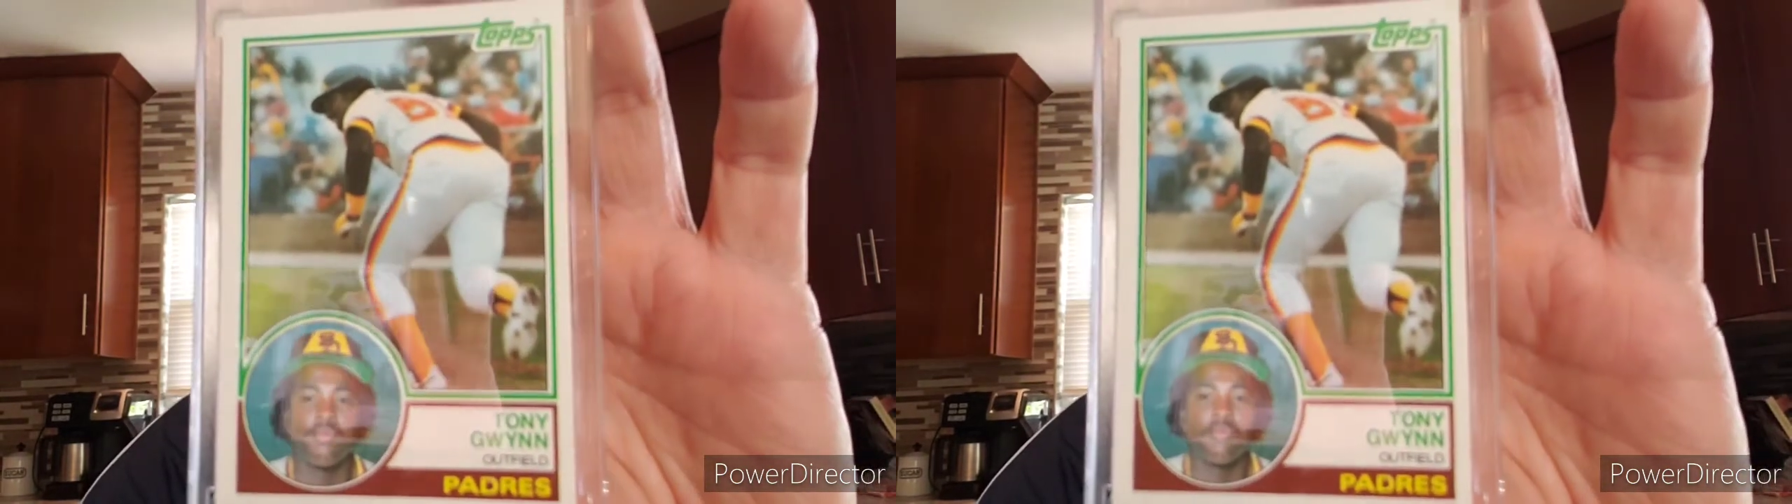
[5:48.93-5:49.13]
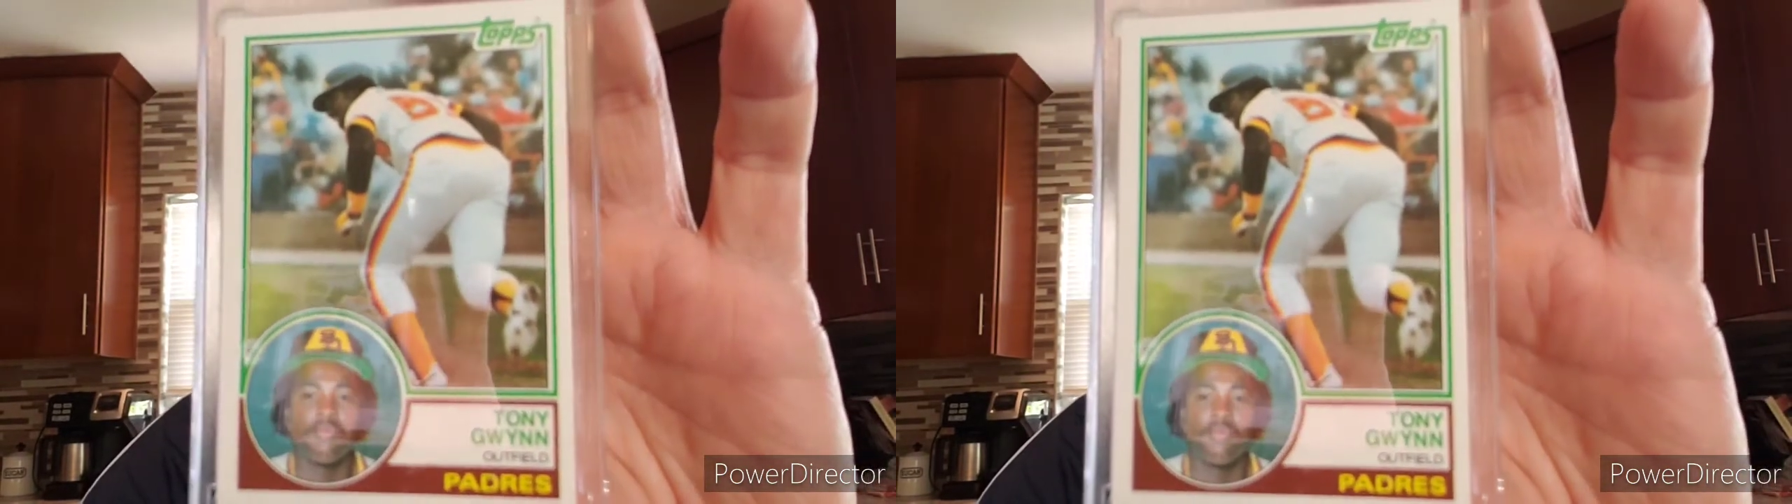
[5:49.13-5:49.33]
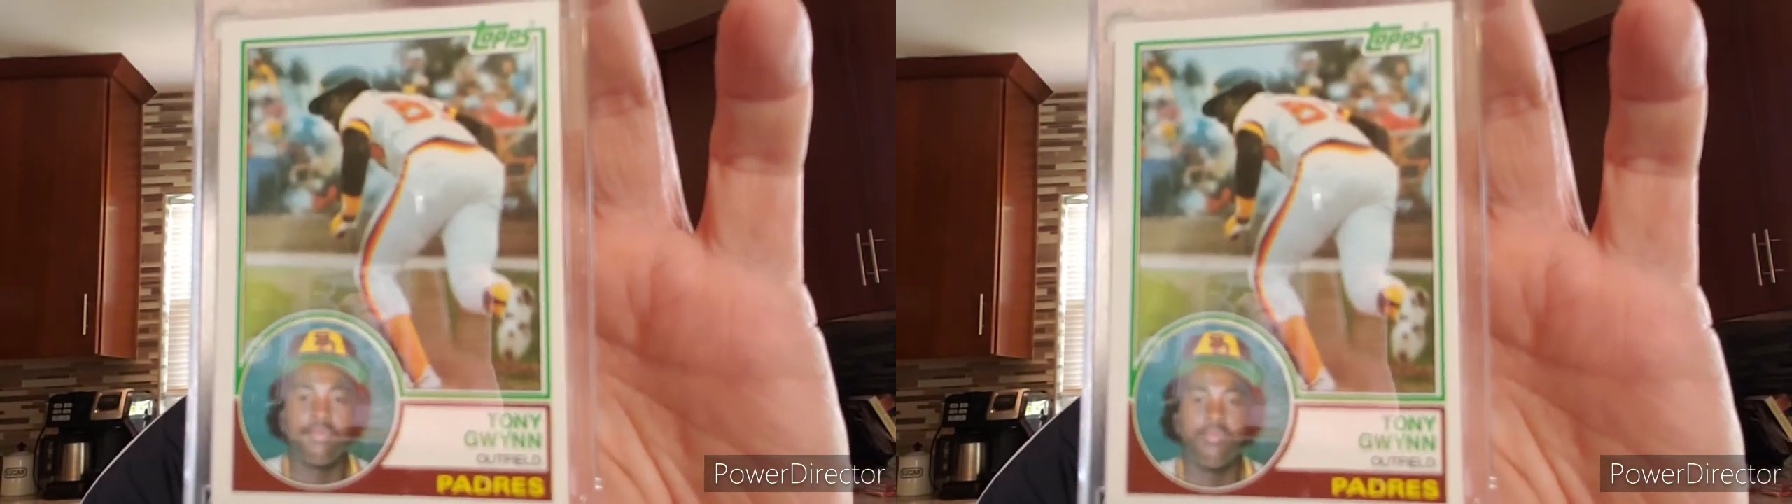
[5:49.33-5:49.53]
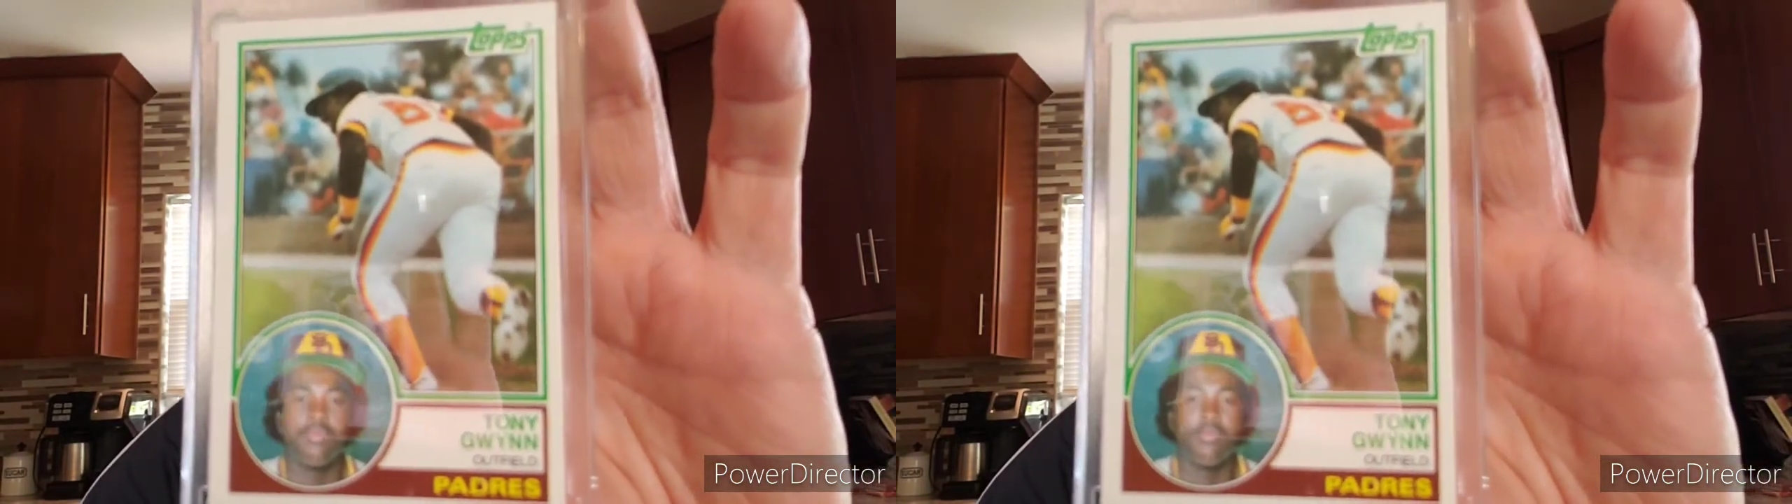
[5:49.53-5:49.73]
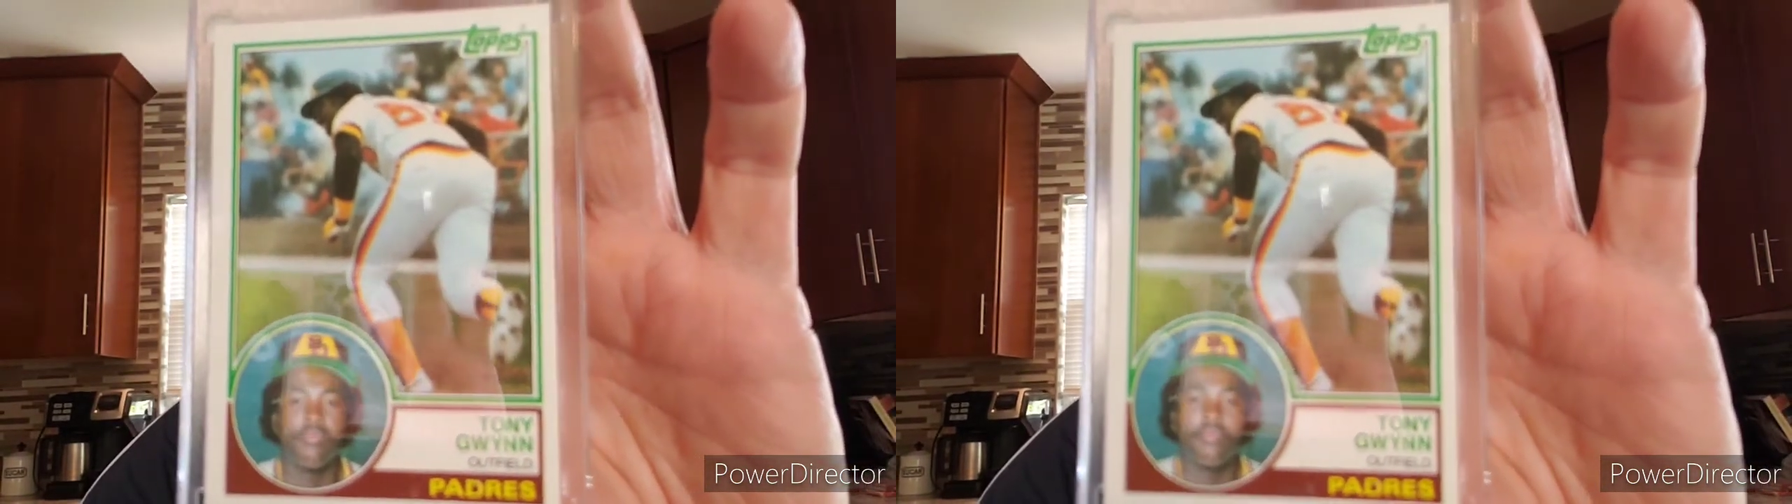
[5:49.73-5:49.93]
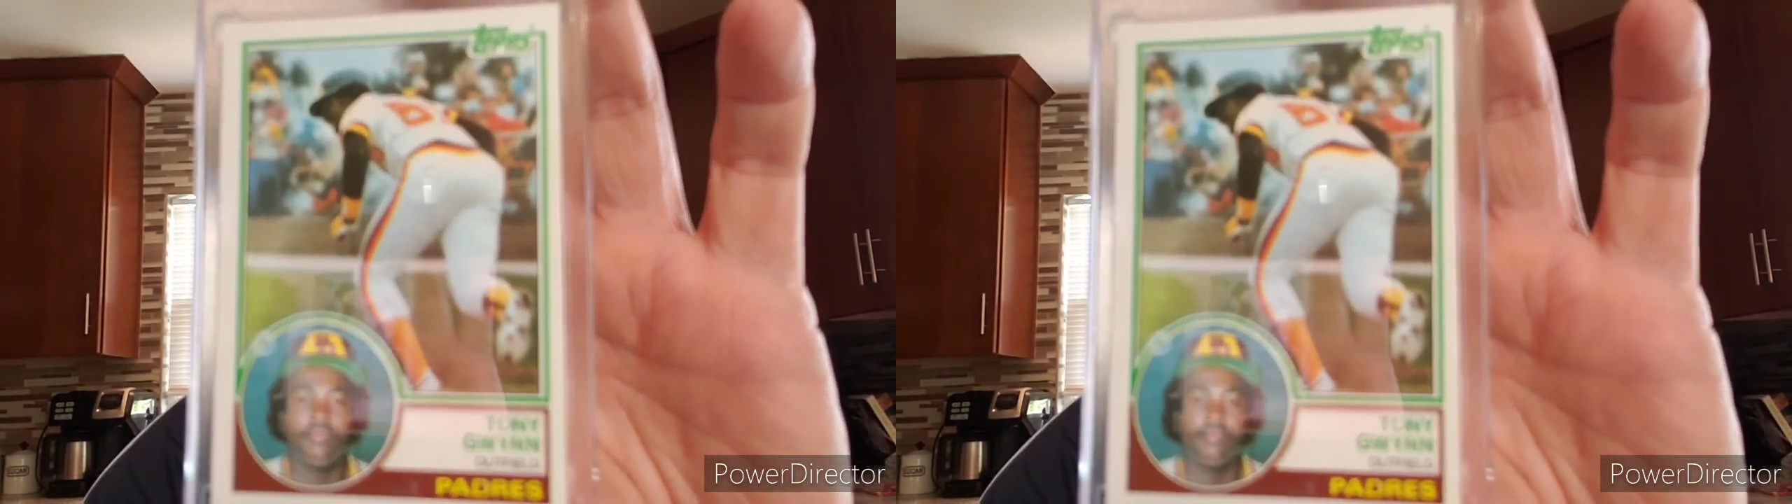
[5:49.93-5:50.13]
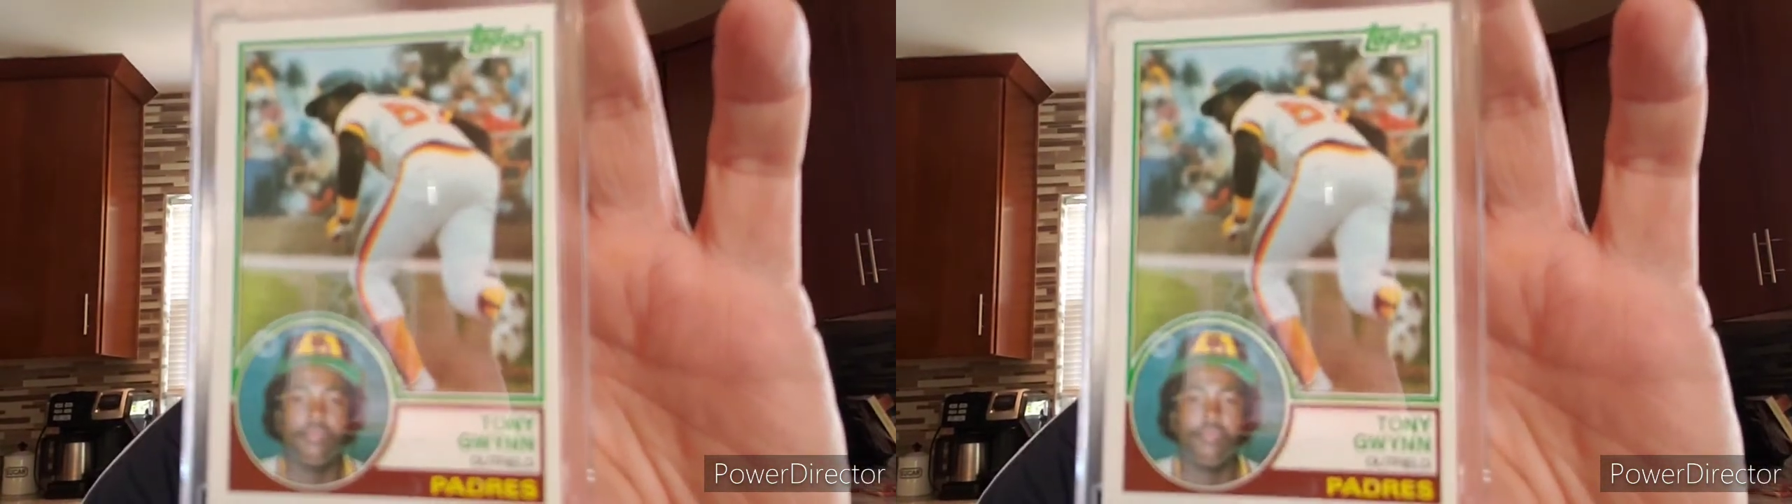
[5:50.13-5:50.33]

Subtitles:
always will be an American